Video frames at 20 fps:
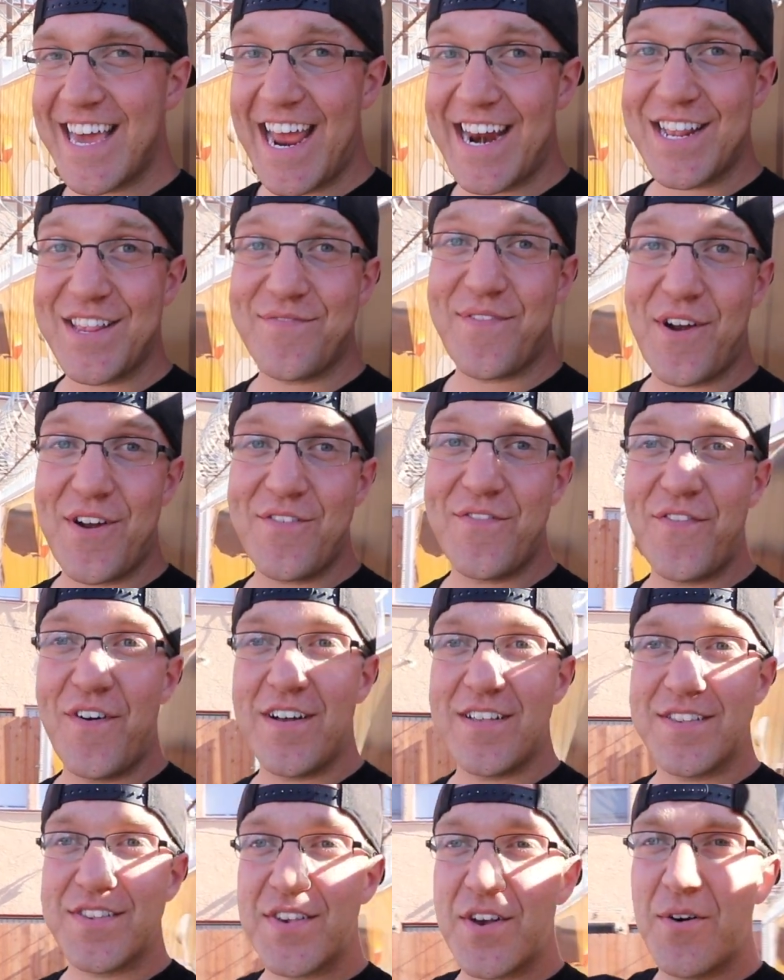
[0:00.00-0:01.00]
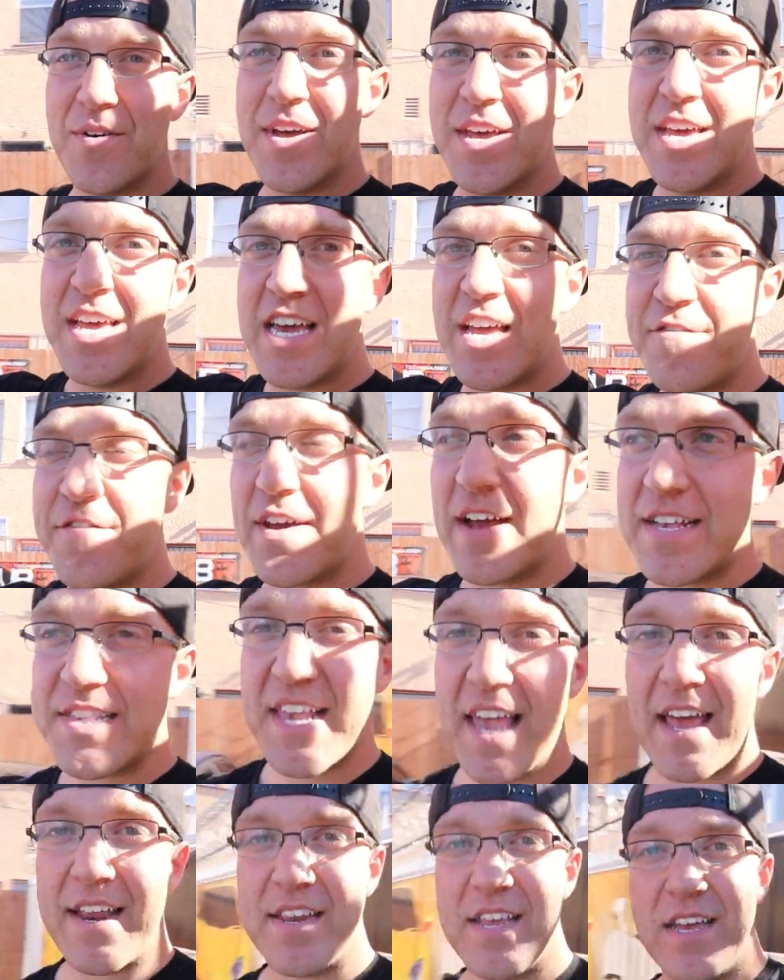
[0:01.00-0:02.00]
and it's very fun. So if you guys
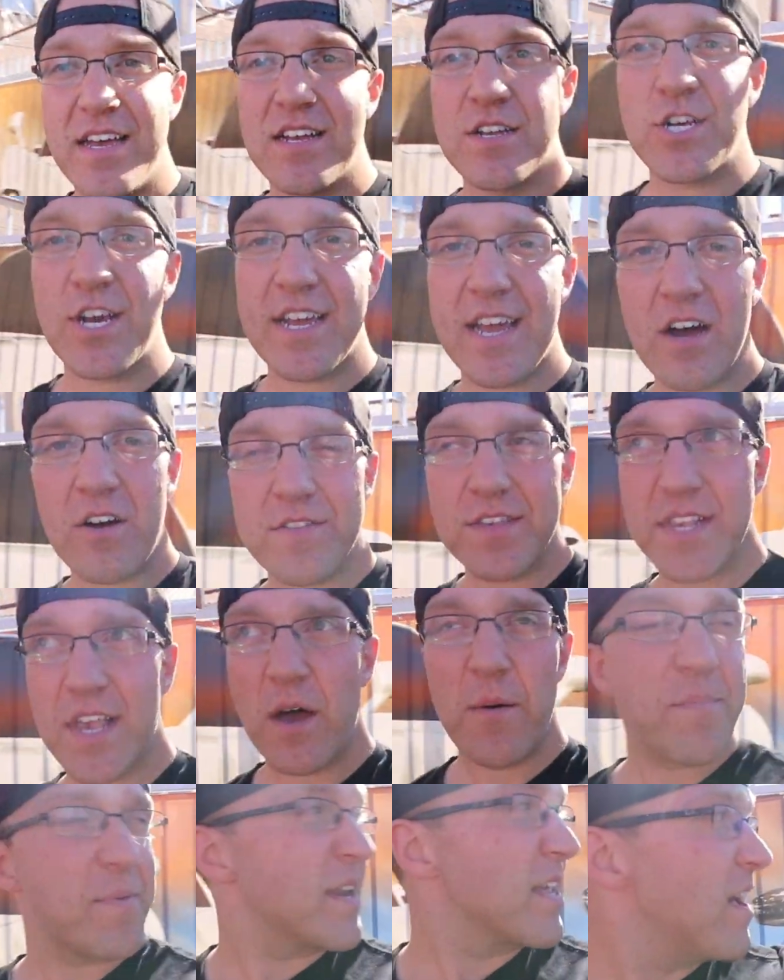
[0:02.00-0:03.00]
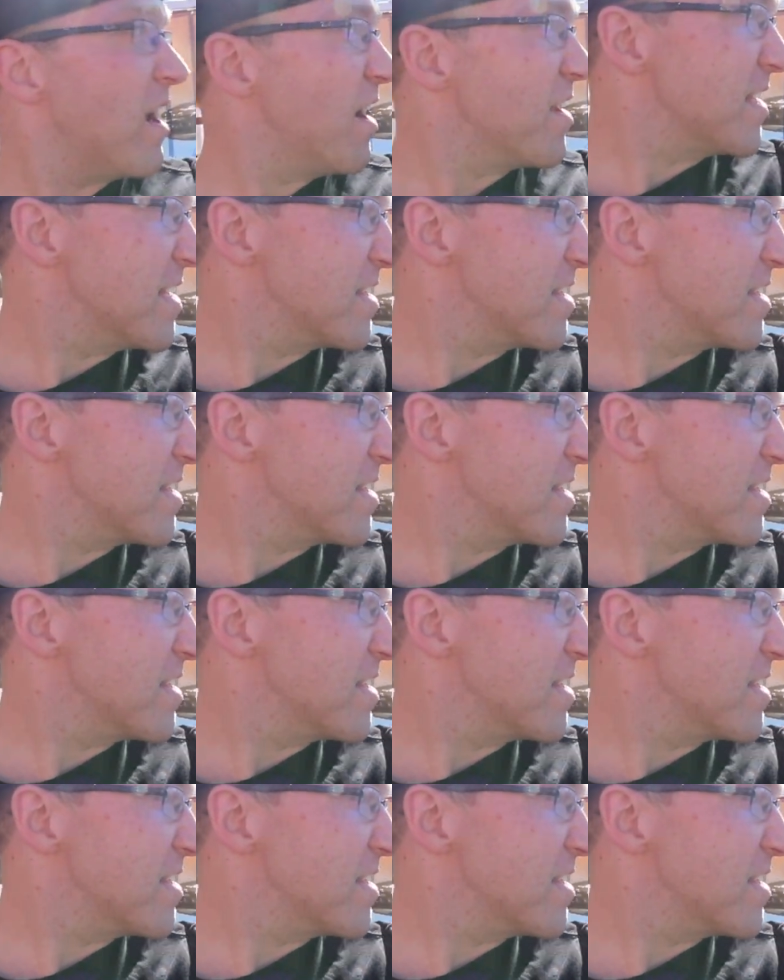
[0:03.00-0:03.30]
can, check out this company on